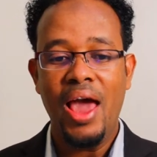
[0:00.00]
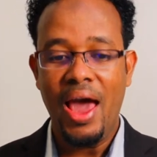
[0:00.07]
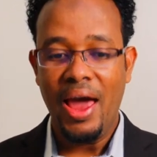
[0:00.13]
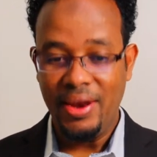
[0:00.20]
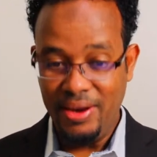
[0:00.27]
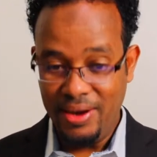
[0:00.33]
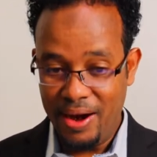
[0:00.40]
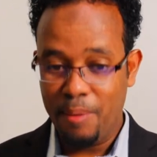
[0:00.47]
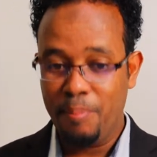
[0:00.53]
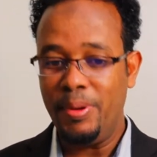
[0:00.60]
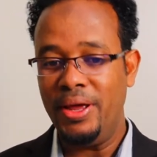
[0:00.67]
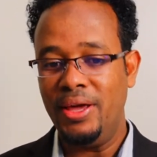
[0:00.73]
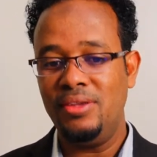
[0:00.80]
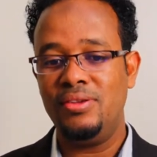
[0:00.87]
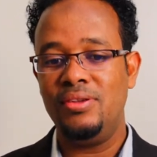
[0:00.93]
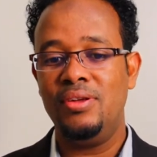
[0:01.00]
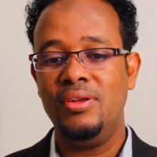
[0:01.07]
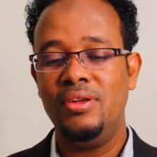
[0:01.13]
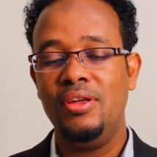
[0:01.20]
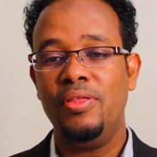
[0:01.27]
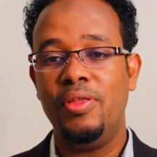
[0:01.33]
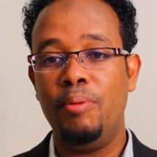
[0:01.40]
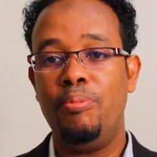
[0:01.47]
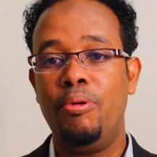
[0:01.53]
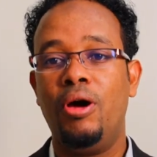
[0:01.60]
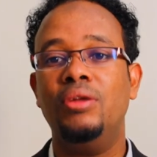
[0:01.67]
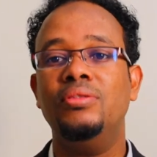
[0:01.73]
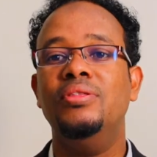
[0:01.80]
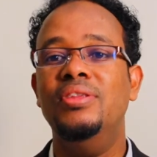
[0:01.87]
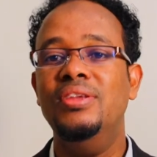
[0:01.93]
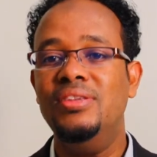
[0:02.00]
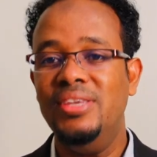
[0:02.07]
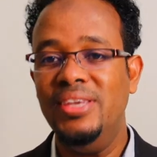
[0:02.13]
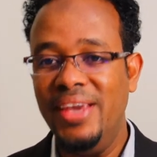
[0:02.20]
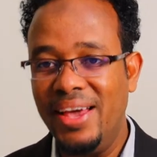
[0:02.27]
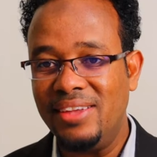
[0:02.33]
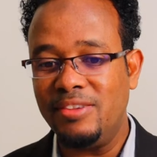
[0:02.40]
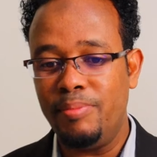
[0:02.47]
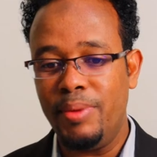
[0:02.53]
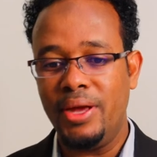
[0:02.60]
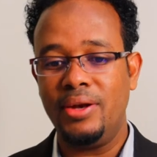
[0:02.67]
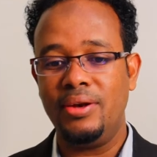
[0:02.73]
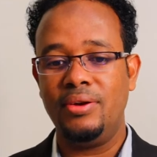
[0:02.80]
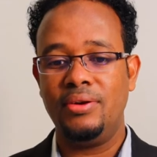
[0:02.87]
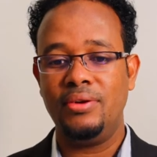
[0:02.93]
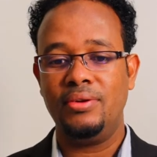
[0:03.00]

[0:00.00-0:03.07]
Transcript: And in her place, they brought this yes man,